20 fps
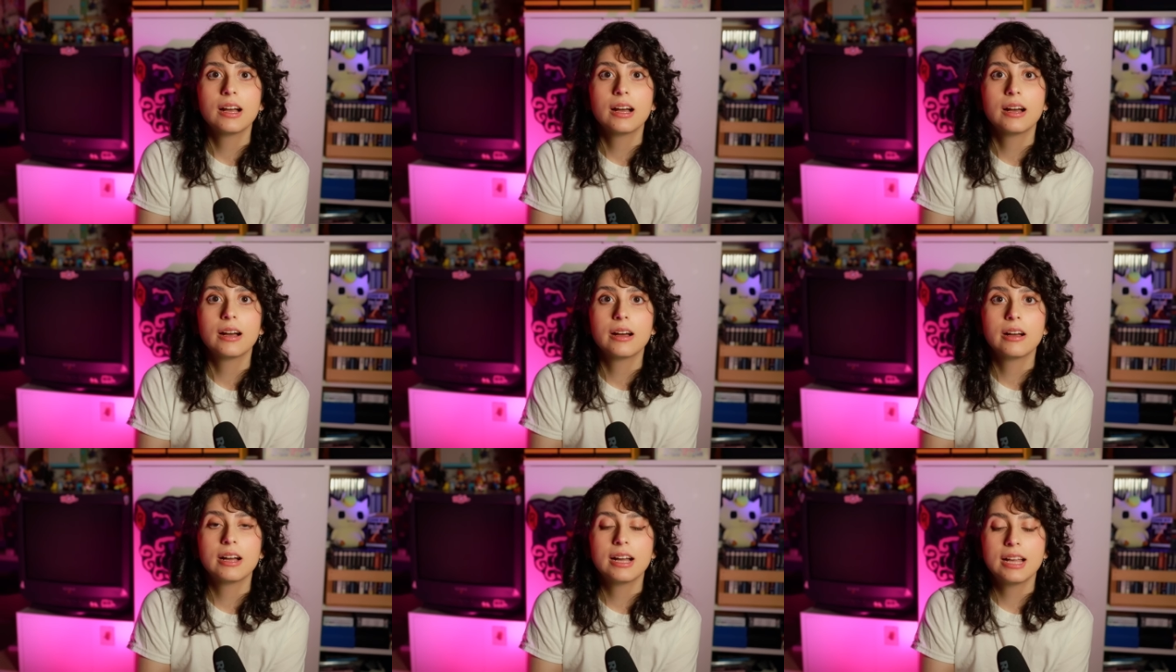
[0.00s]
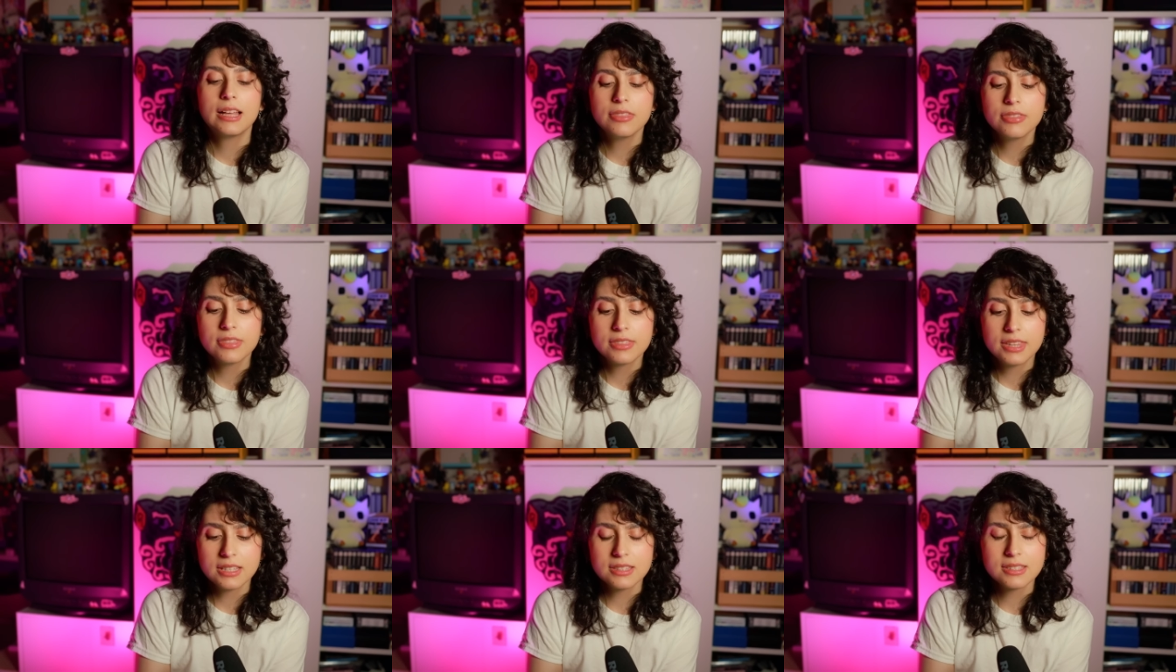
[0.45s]

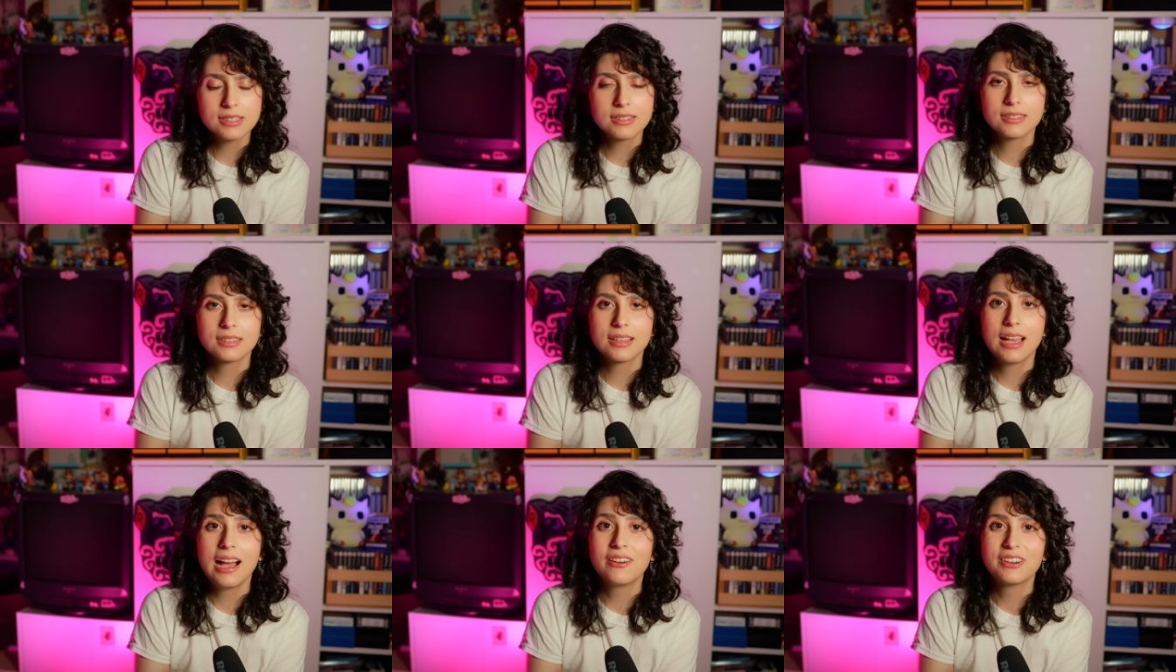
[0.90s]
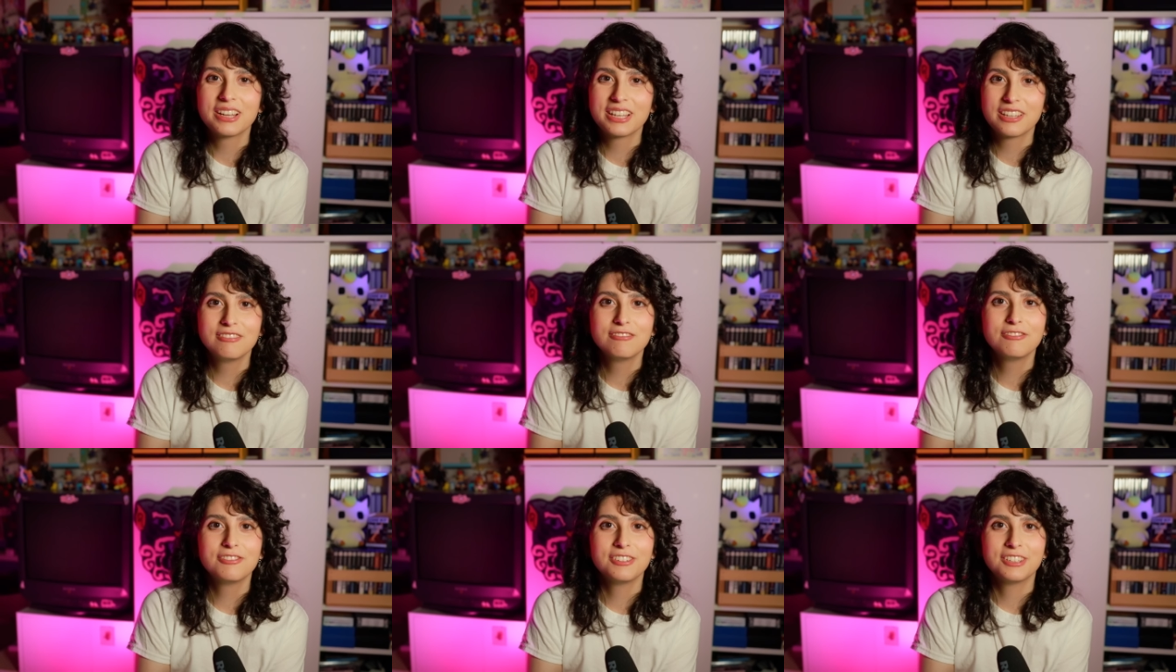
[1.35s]
And that's how it
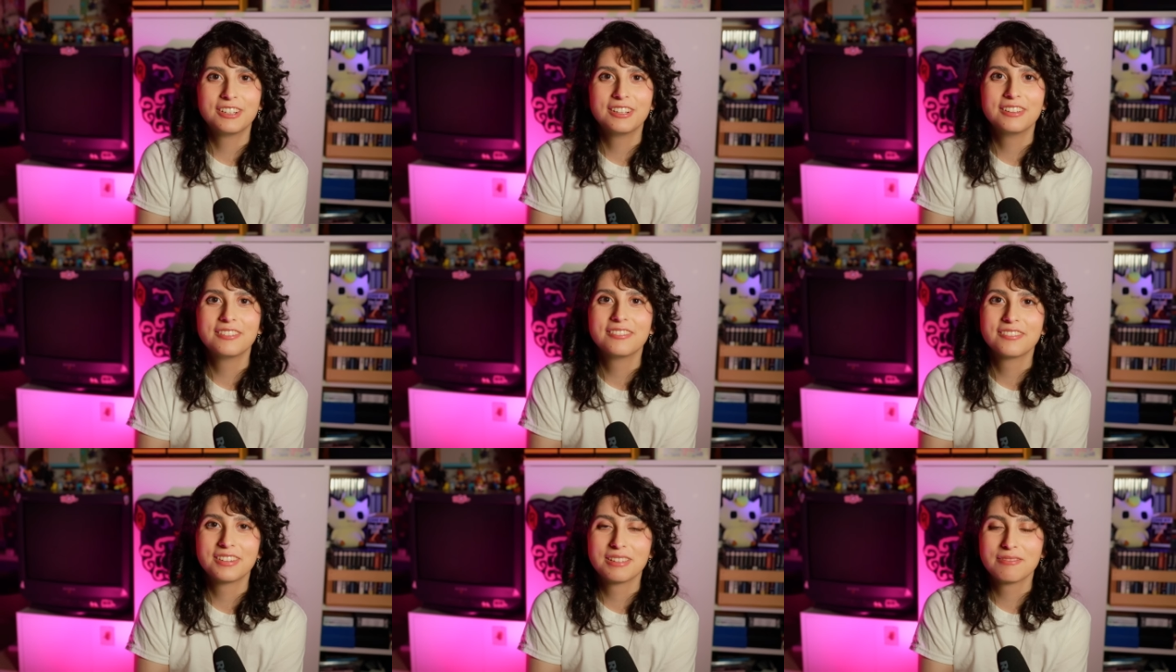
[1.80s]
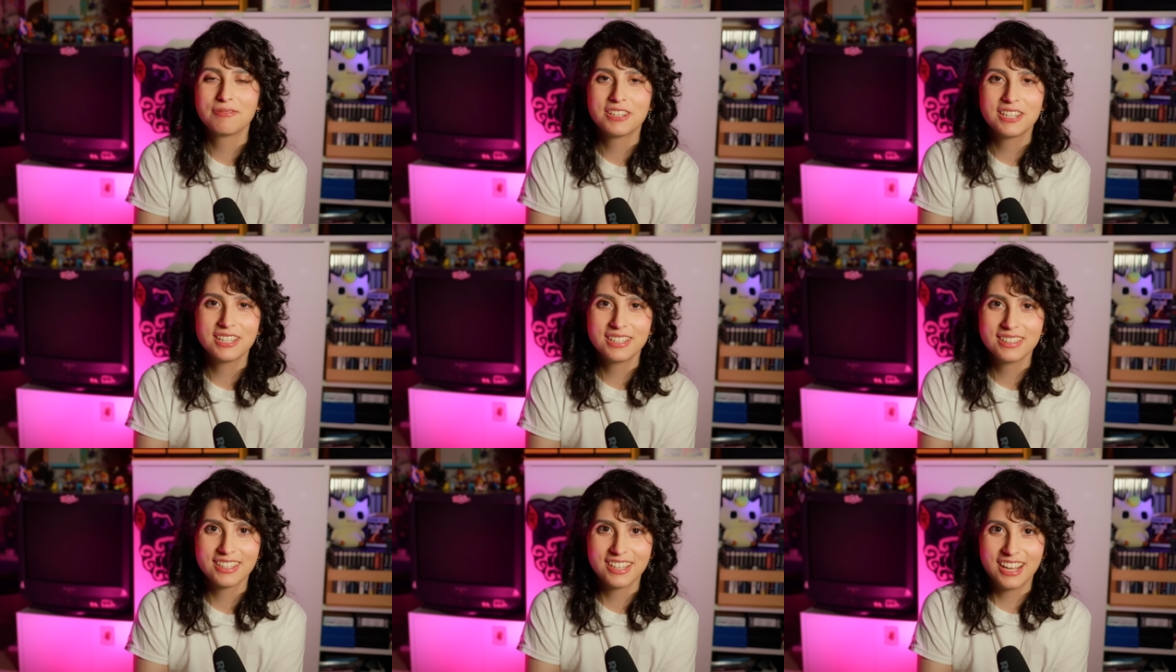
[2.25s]
can feel with
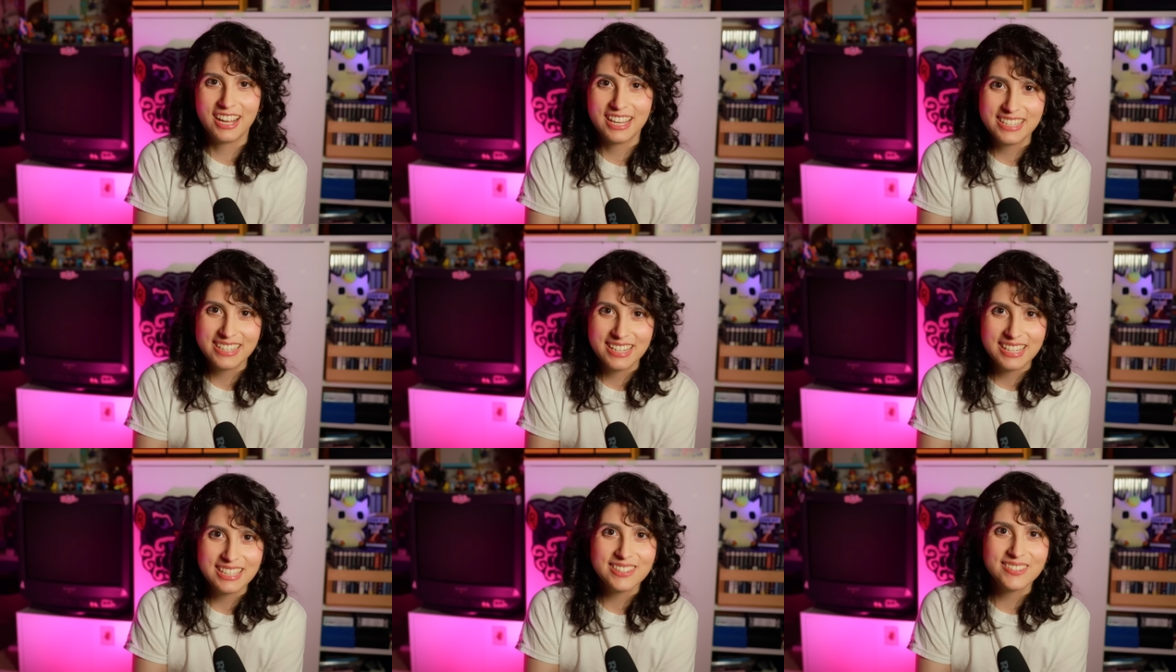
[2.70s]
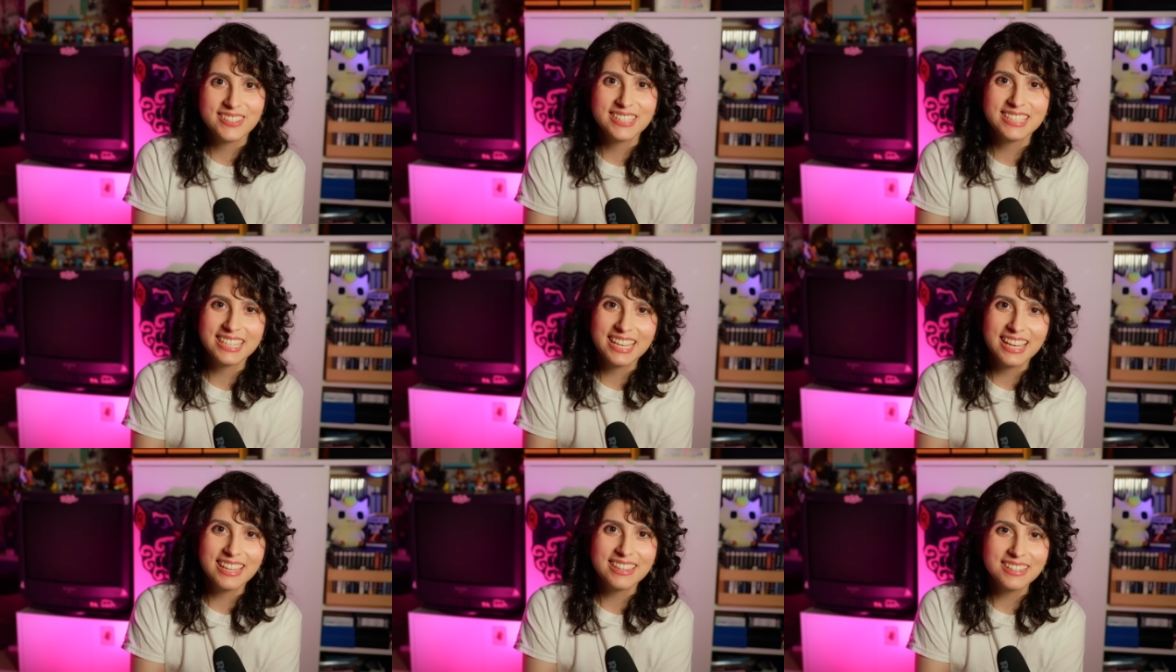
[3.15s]
putting the Gacha SP
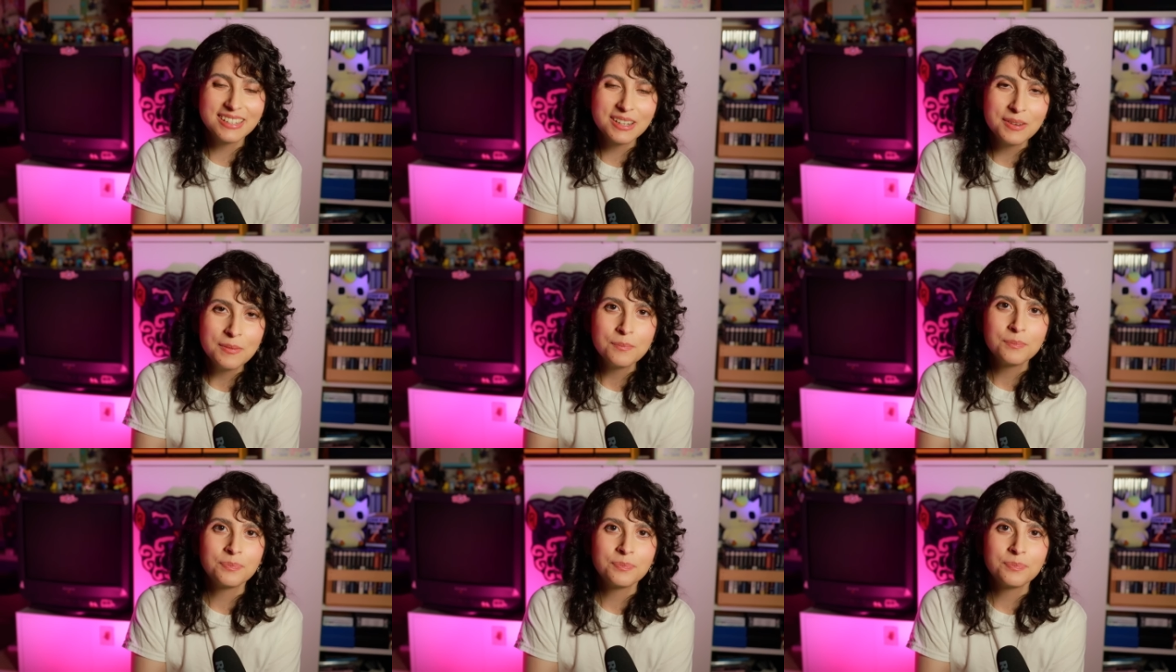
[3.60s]
together.